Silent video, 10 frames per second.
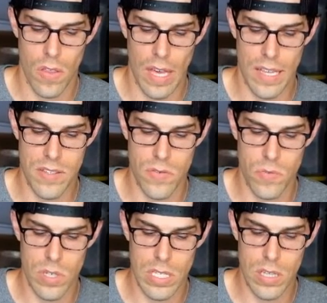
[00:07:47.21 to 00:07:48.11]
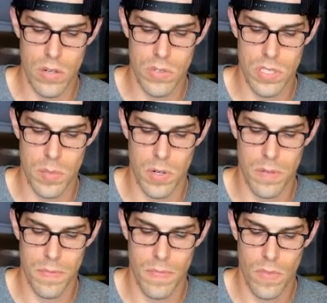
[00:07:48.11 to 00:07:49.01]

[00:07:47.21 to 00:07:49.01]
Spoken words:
that's a really low simmer.